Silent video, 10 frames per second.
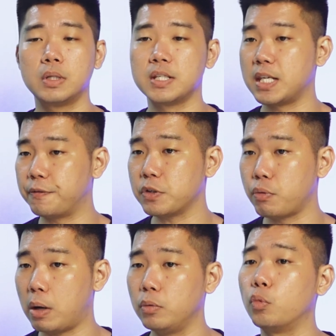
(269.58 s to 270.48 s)
The safest
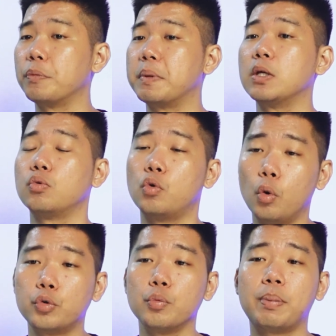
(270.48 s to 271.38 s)
route would be to
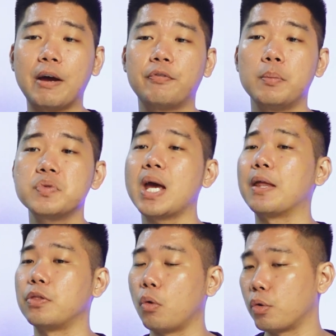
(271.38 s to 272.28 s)
go to platforms
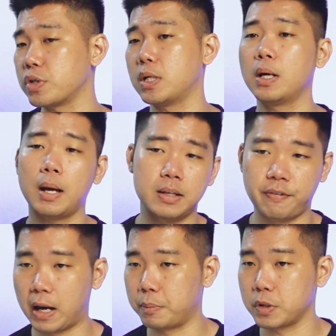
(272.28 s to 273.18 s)
endorsed
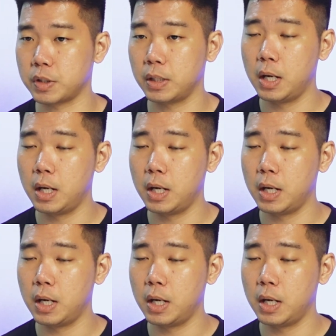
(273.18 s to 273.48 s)
developers.